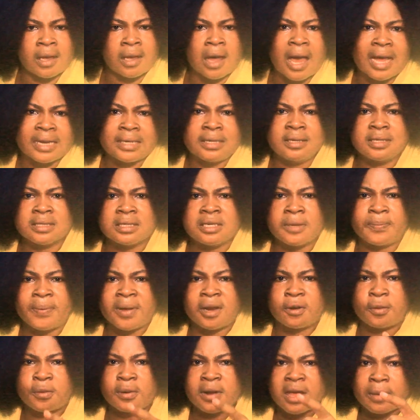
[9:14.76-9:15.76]
At least
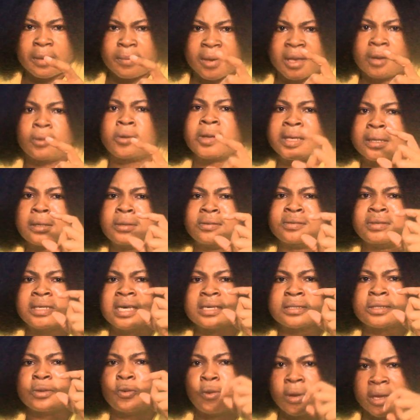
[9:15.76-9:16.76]
Nippon crab,
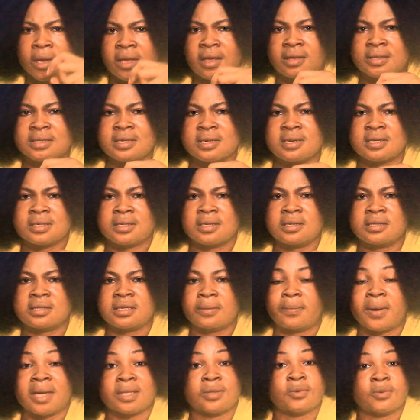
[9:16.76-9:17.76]
yes, okay, saying this
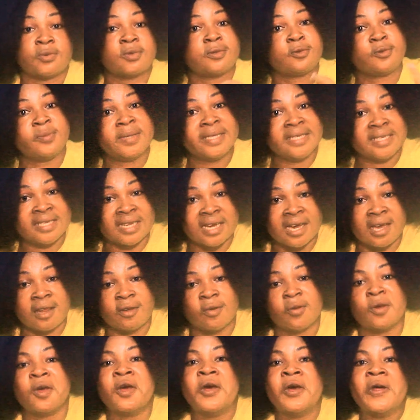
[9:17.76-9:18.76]
in, but who to me deny
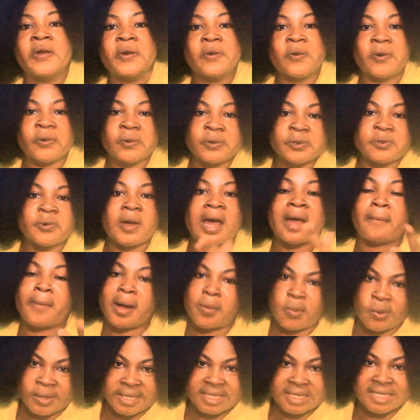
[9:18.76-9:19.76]
no, no, no, so Abba
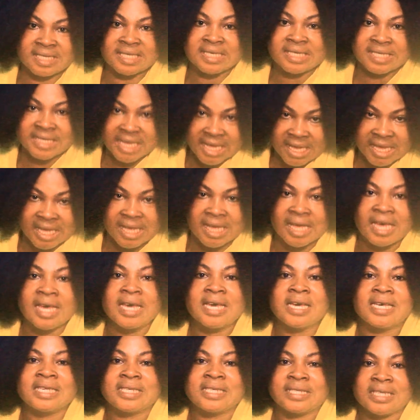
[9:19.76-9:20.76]
Bonson say,
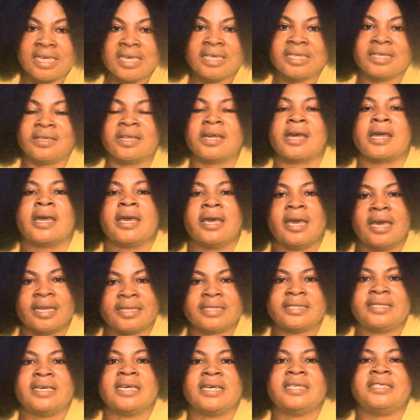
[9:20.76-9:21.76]
saying,
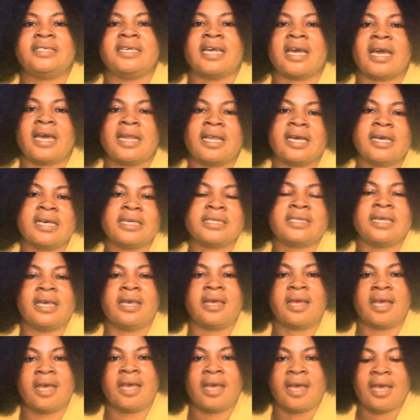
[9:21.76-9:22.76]
it's here, dear, and I
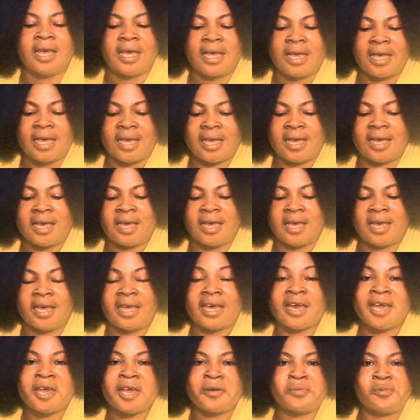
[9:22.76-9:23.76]
say,
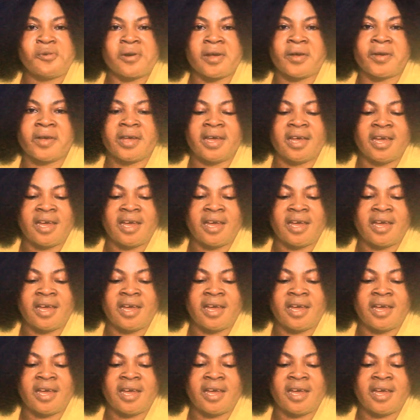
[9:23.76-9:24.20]
yeah, boy,